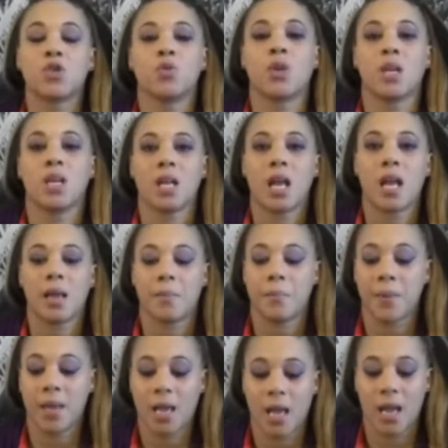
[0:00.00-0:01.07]
to get
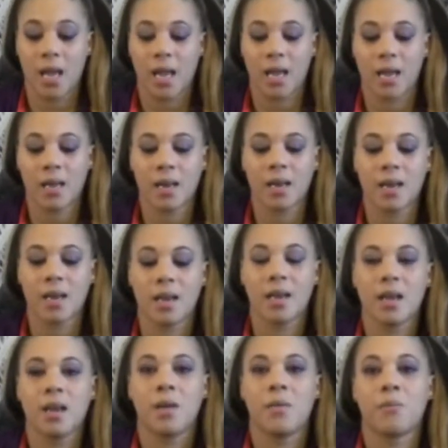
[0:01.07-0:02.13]
a pan,
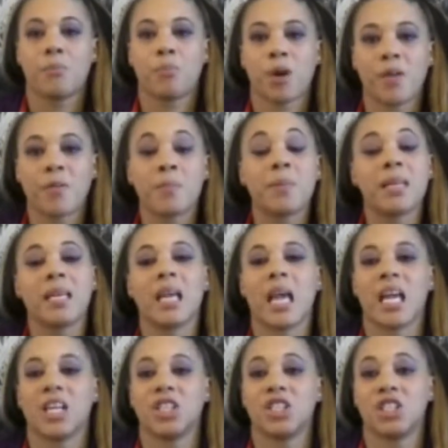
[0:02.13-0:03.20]
preferably
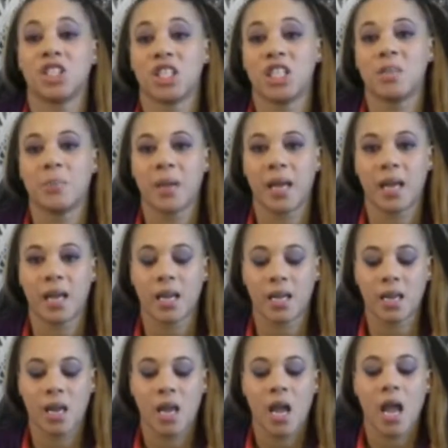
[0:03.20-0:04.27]
a sheet
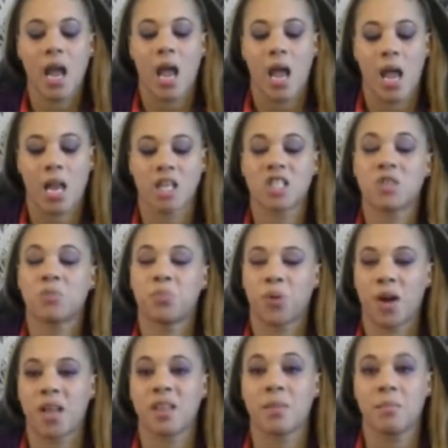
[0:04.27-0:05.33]
pan, and
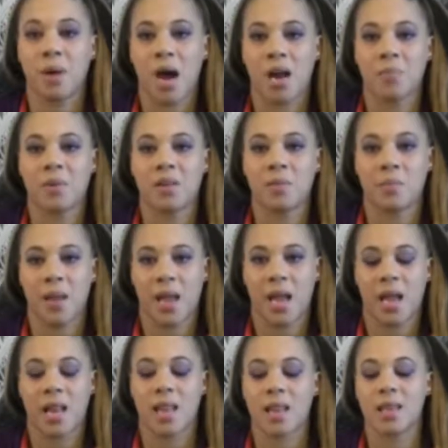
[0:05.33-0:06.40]
spray the bottom of the
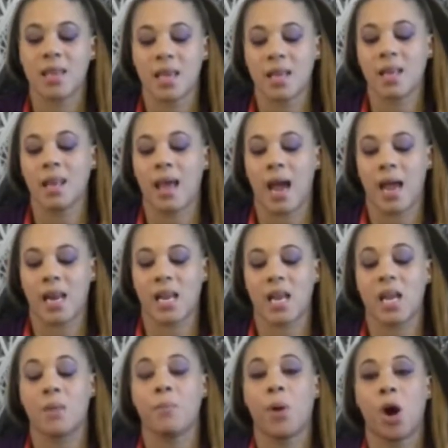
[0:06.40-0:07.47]
pan. Then line
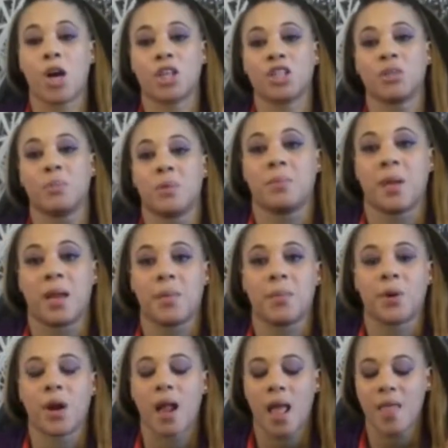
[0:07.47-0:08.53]
it in parchment
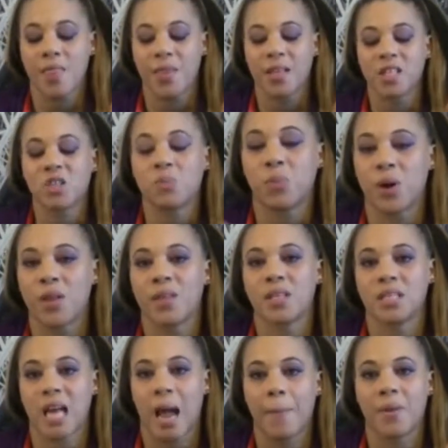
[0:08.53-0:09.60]
paper and then spray
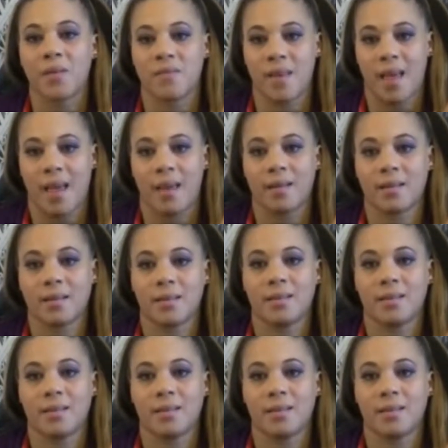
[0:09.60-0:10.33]
the top of that.